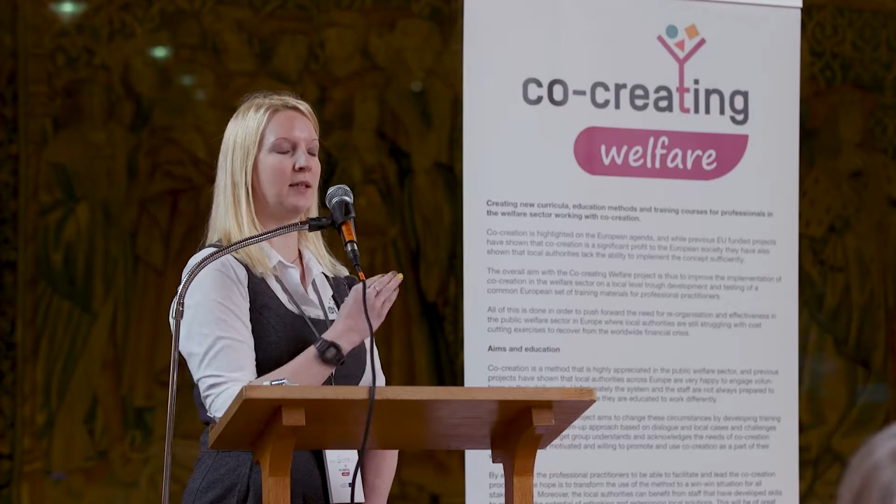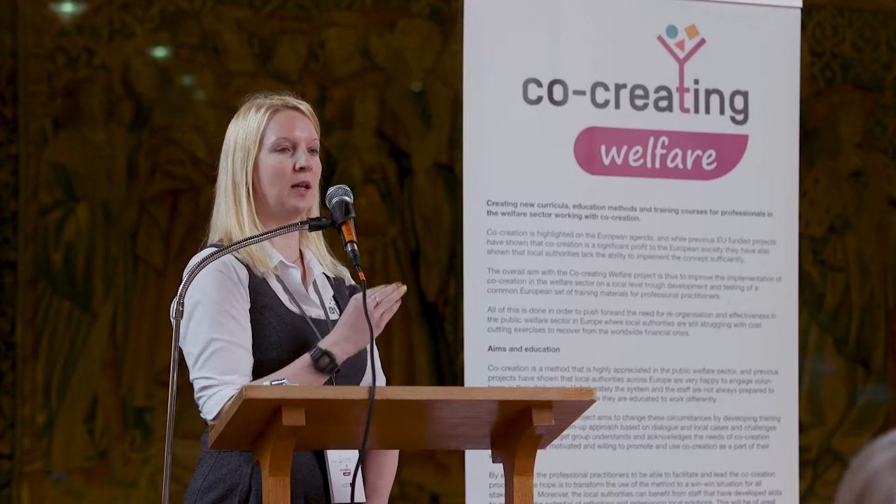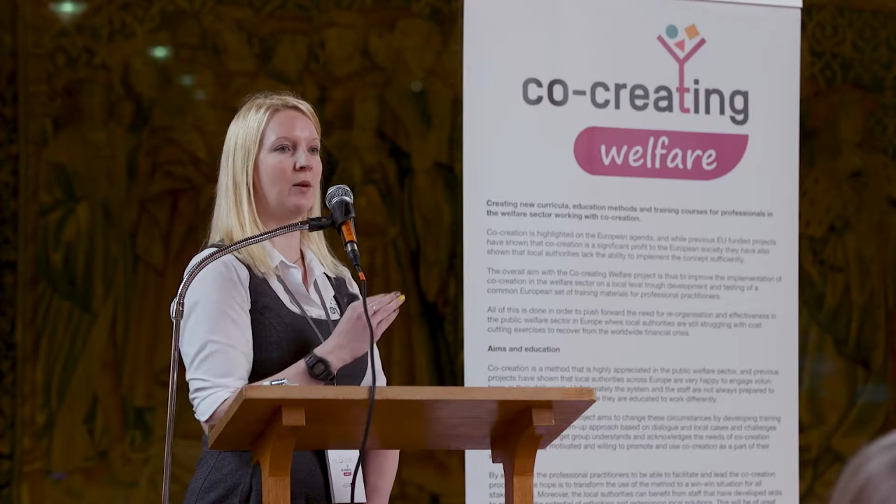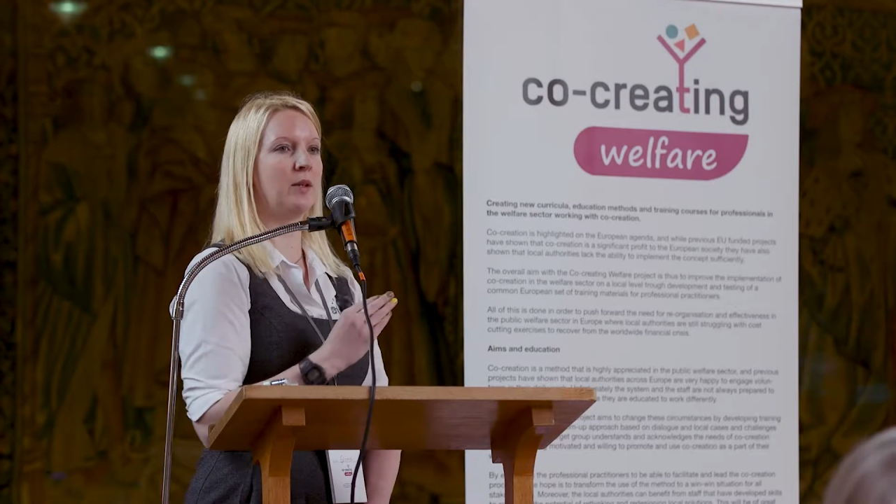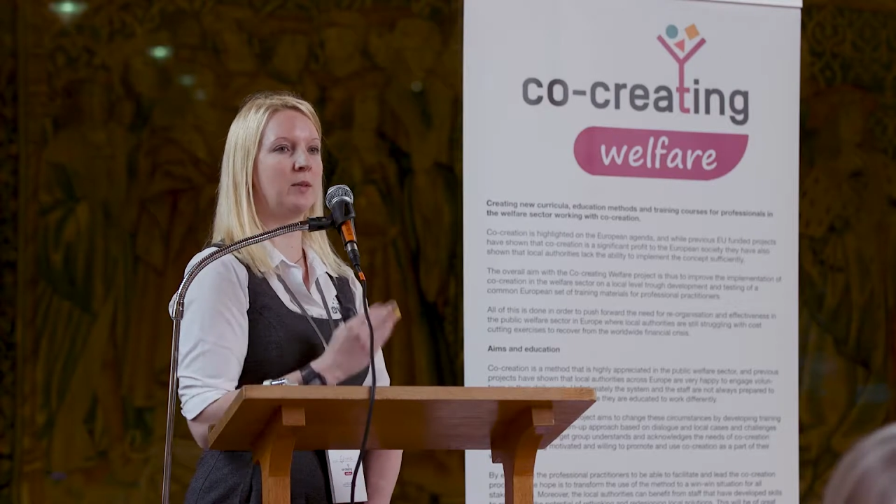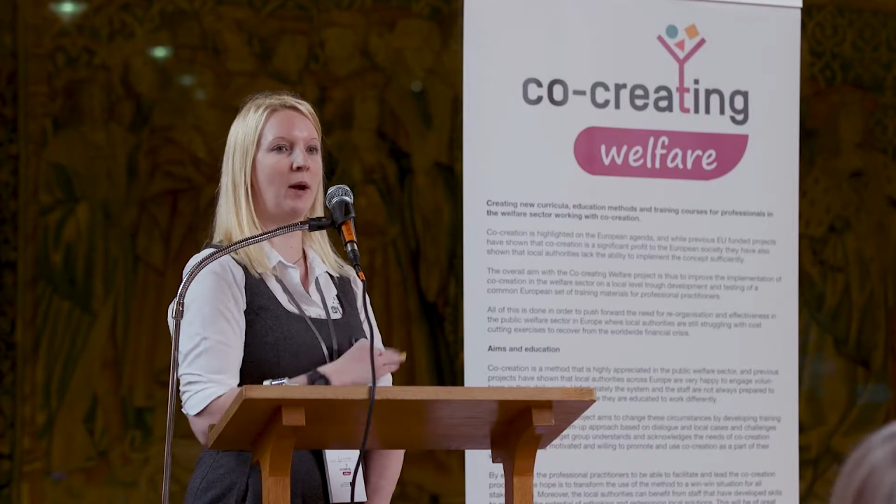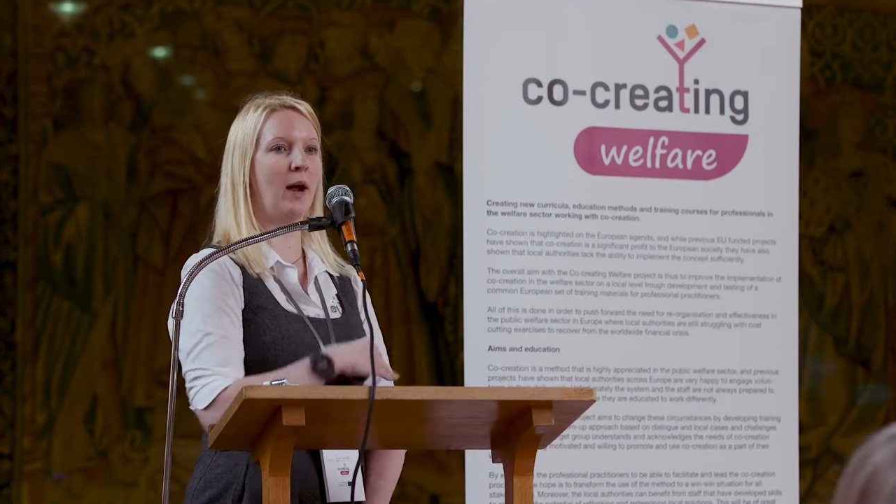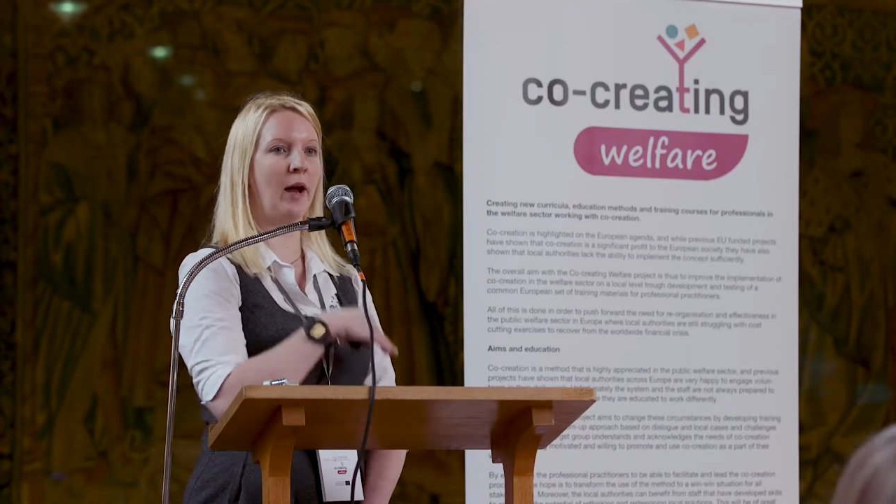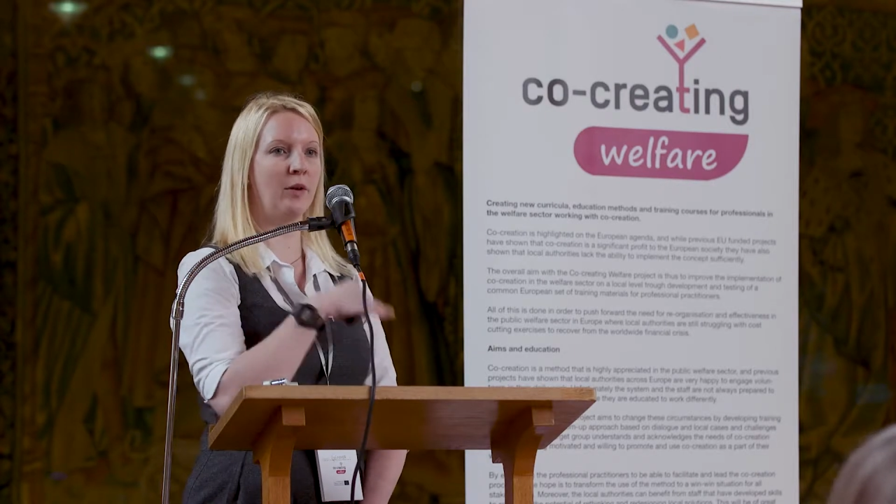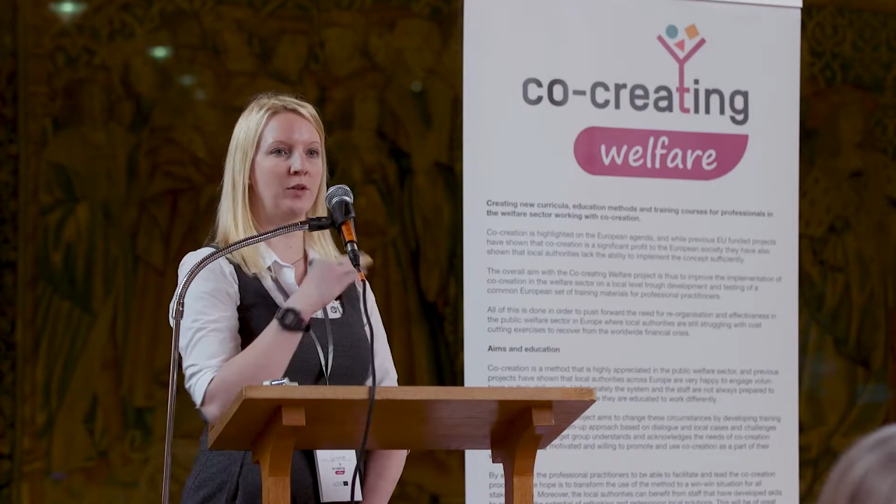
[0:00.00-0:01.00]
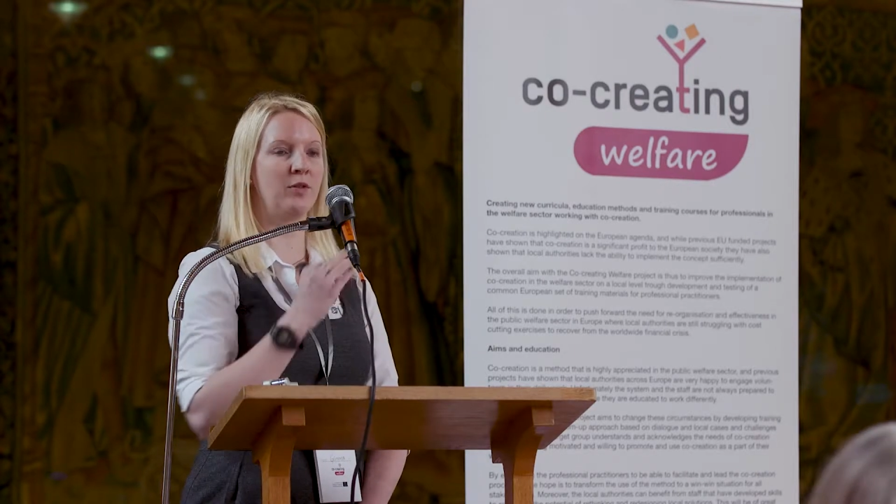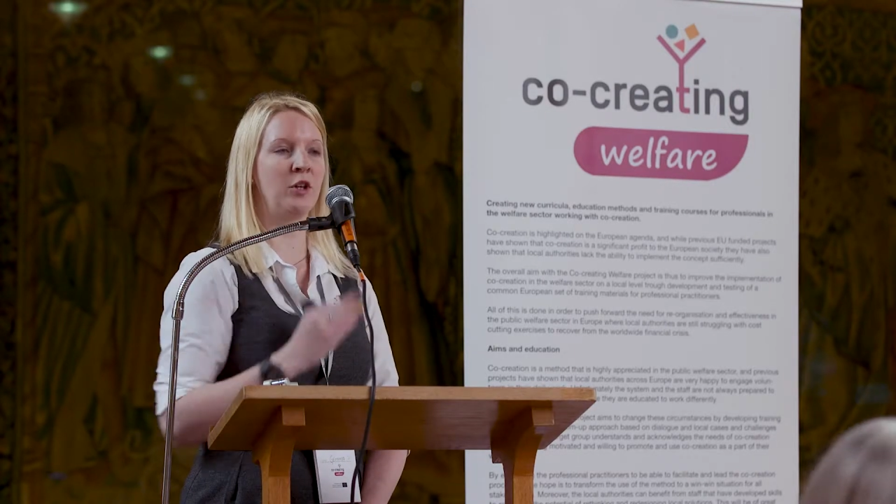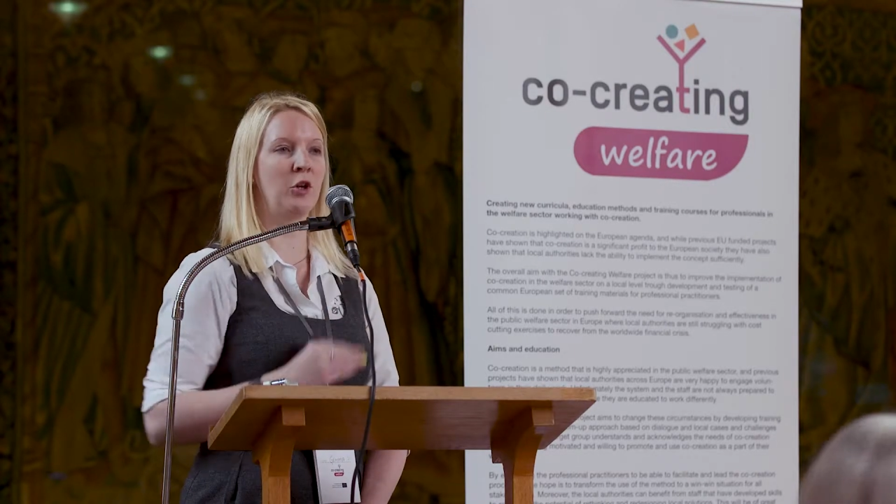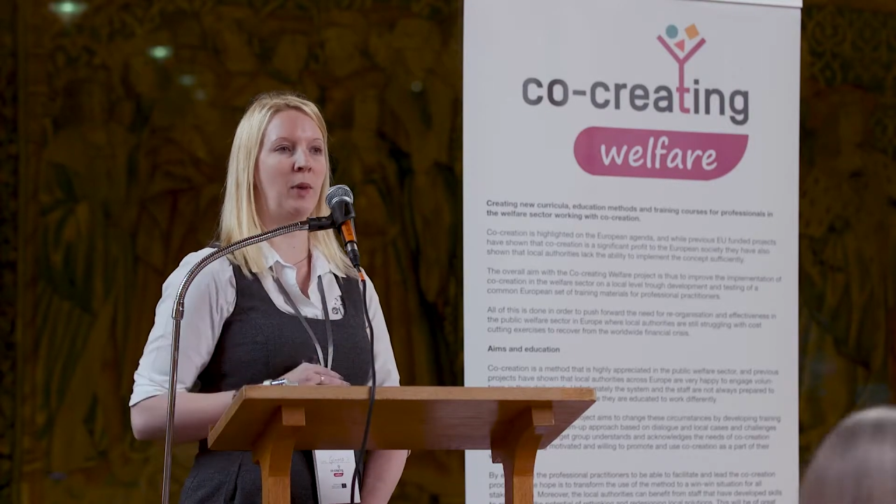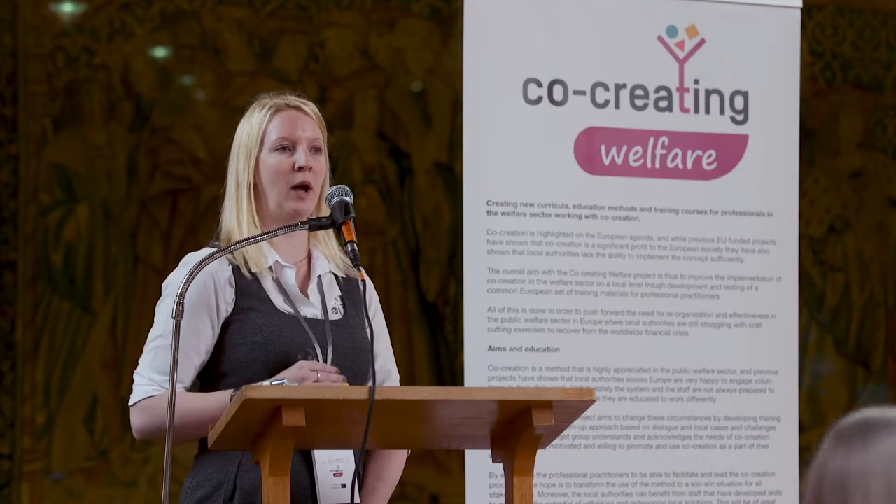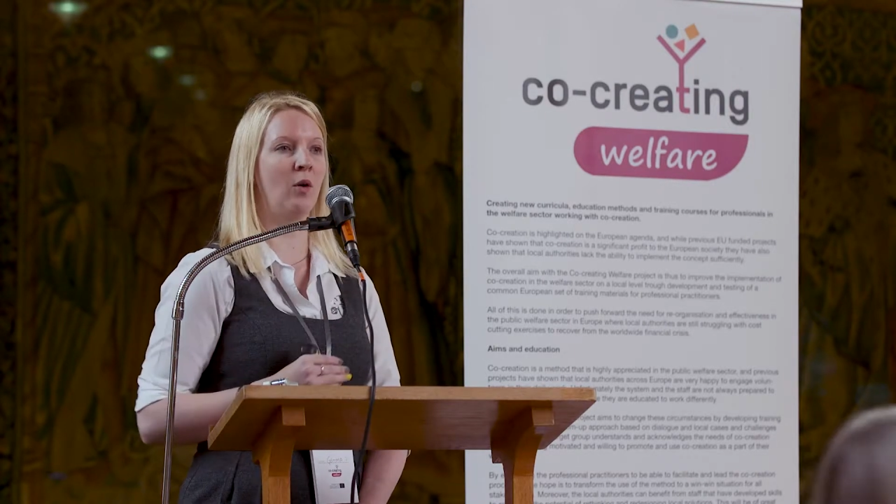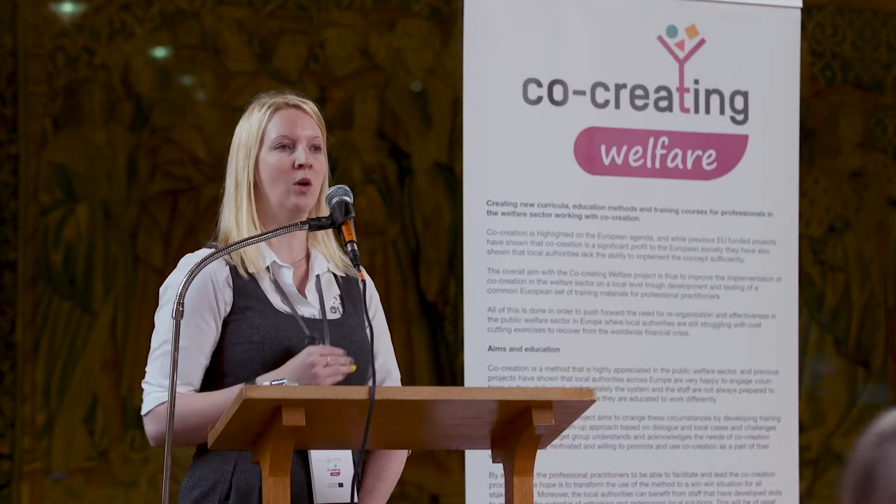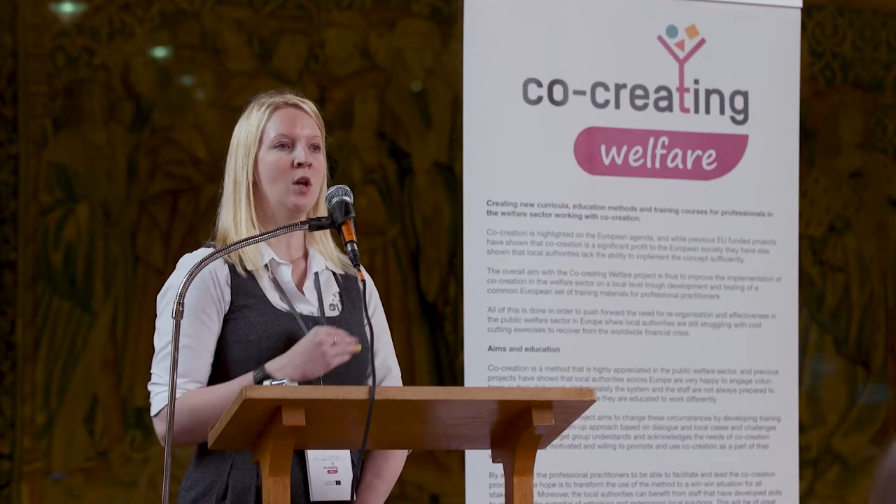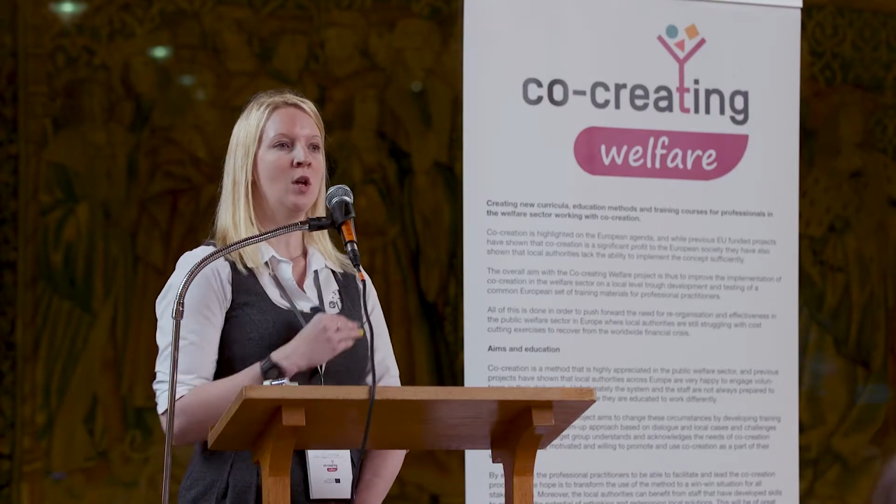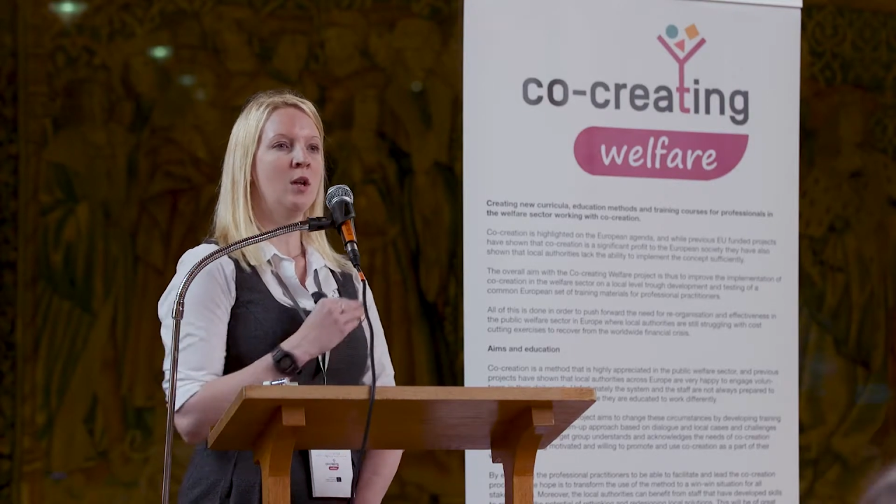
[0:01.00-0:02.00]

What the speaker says: so it's about how to think about